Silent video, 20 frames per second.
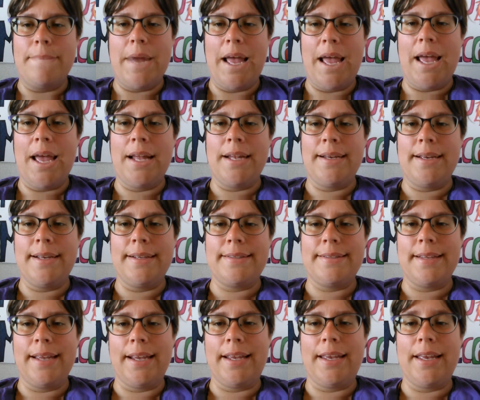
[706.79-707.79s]
And
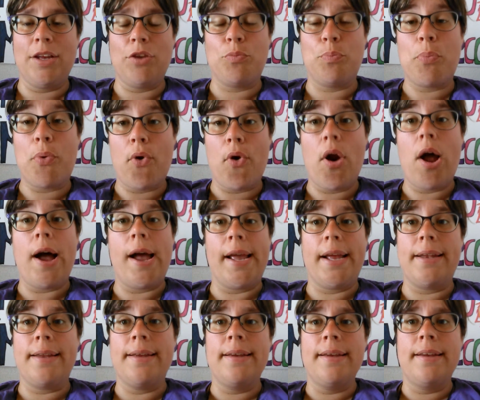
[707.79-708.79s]
it's like his
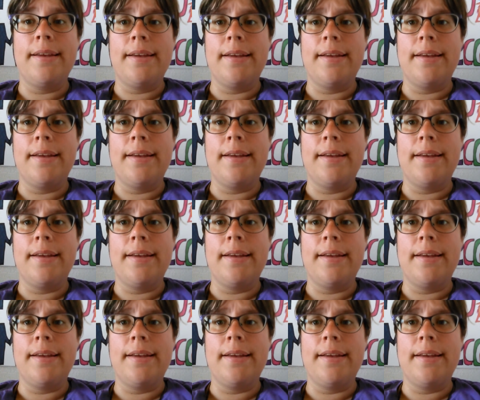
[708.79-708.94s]
pride